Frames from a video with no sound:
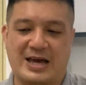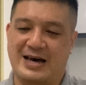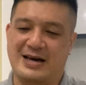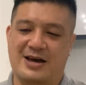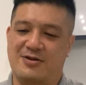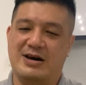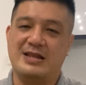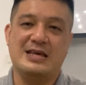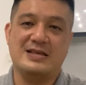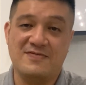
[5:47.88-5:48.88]
lah, I don't
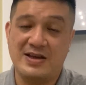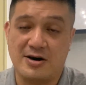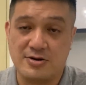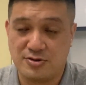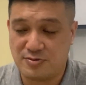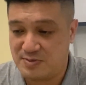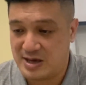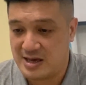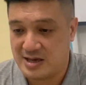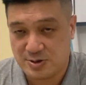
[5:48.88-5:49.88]
want this vlog to
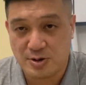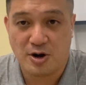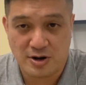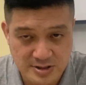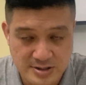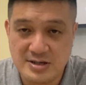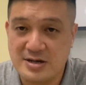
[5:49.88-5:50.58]
be so long.